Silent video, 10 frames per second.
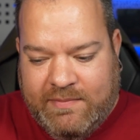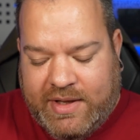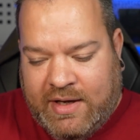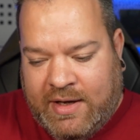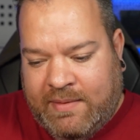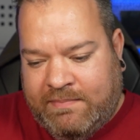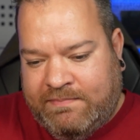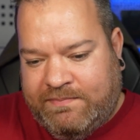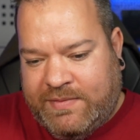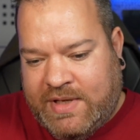
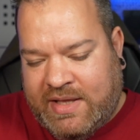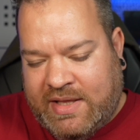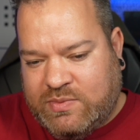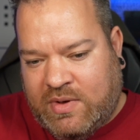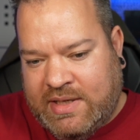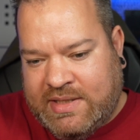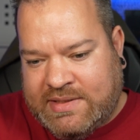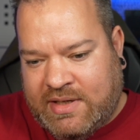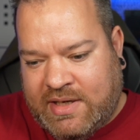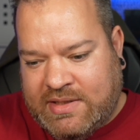that's why I
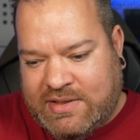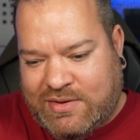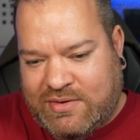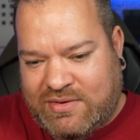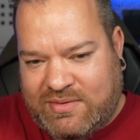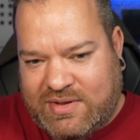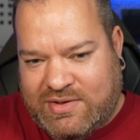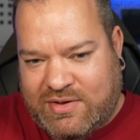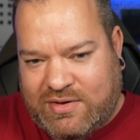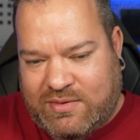decided to do the
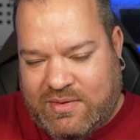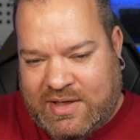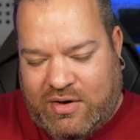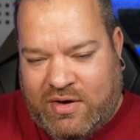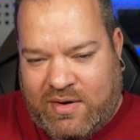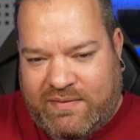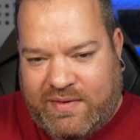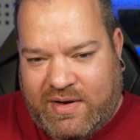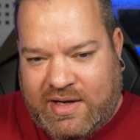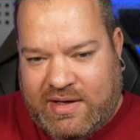two. I don't know if
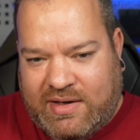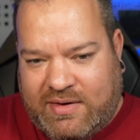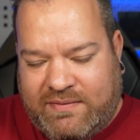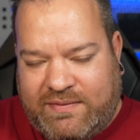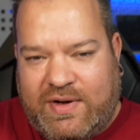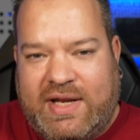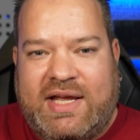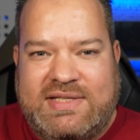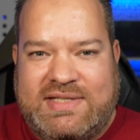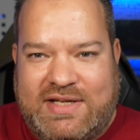I fully
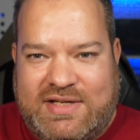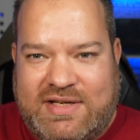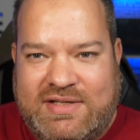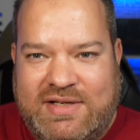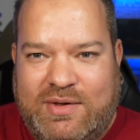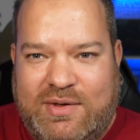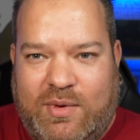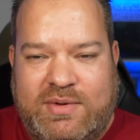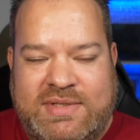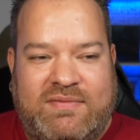considered what
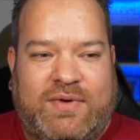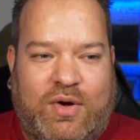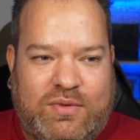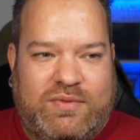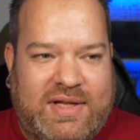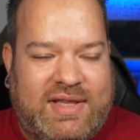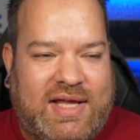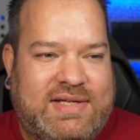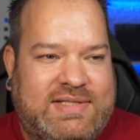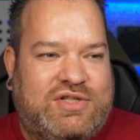was involved in that
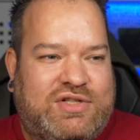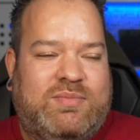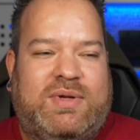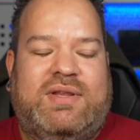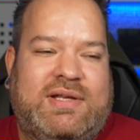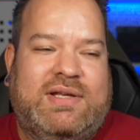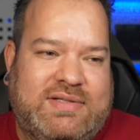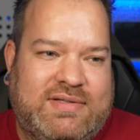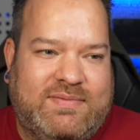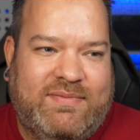decision, but
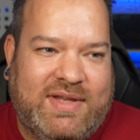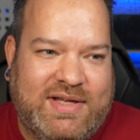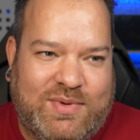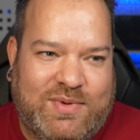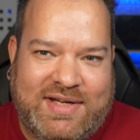that's That's why I did